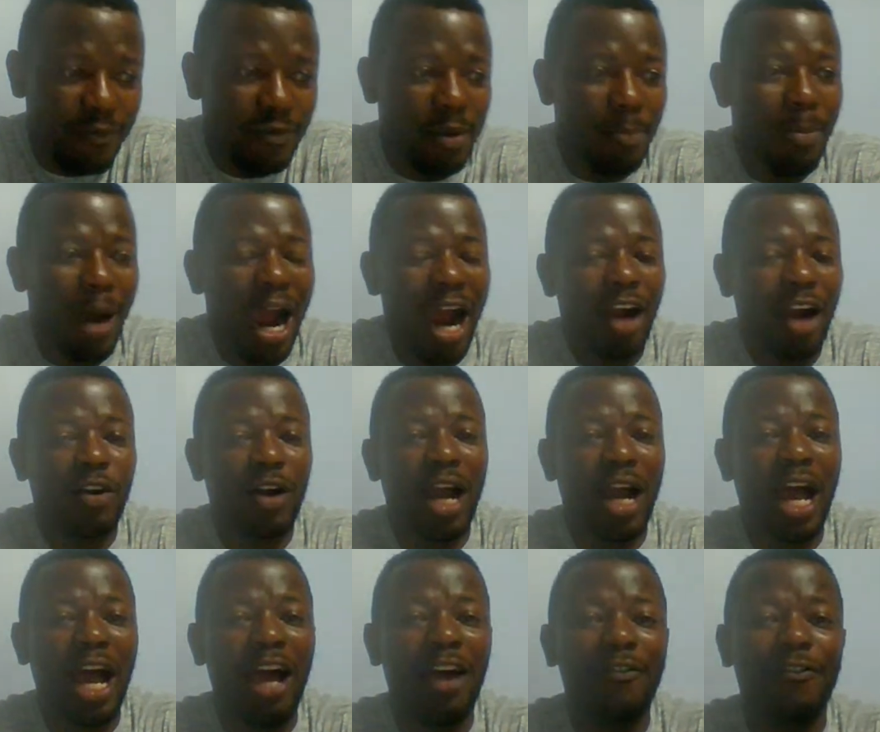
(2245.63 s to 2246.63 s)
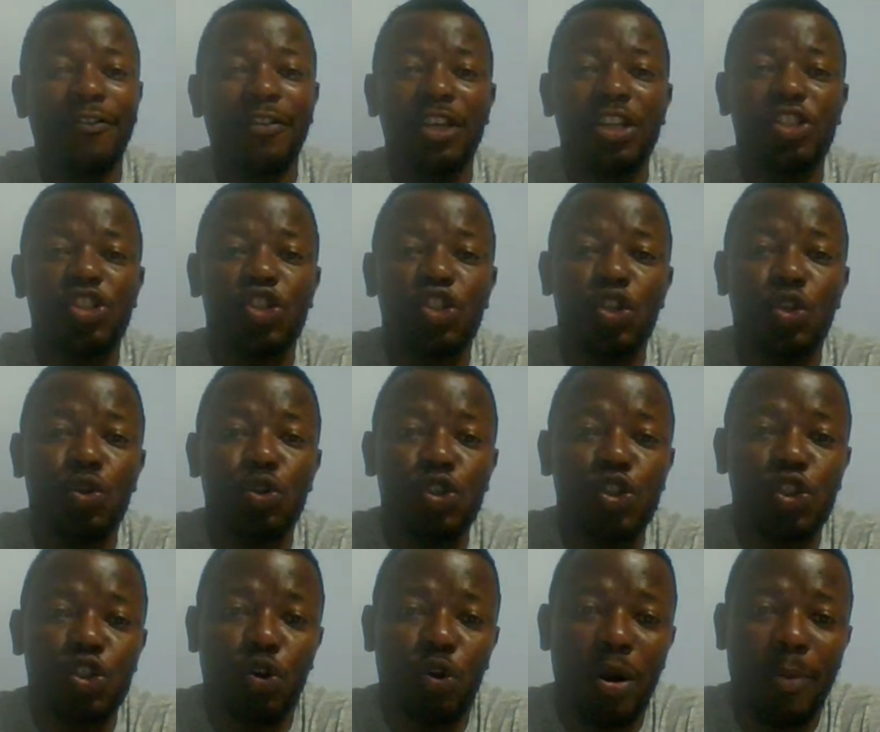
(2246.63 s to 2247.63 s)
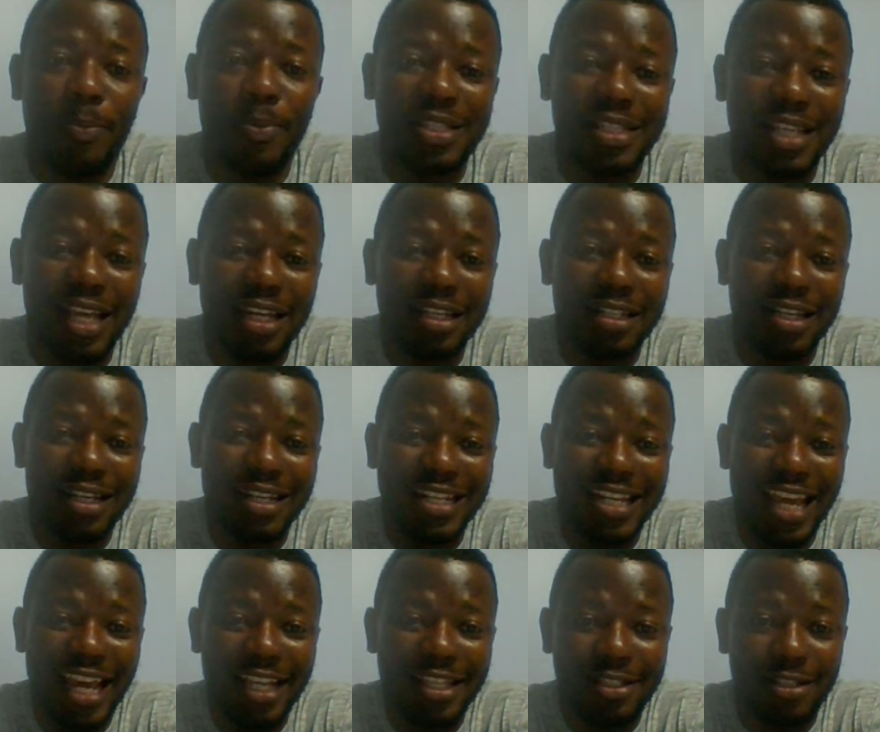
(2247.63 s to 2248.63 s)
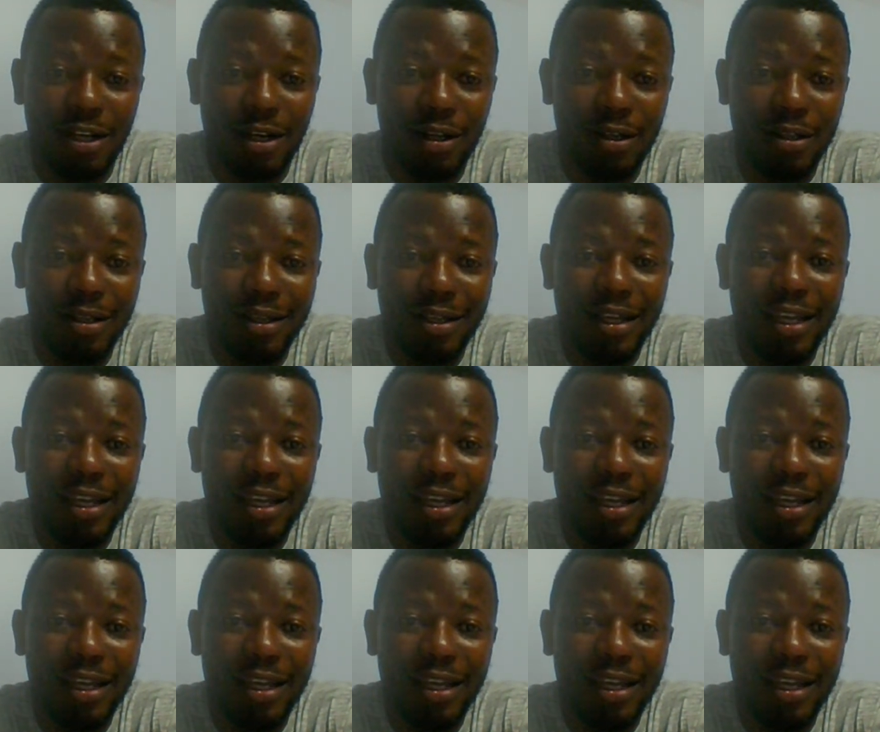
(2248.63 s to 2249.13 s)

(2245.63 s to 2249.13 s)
The bar graph is used to represent data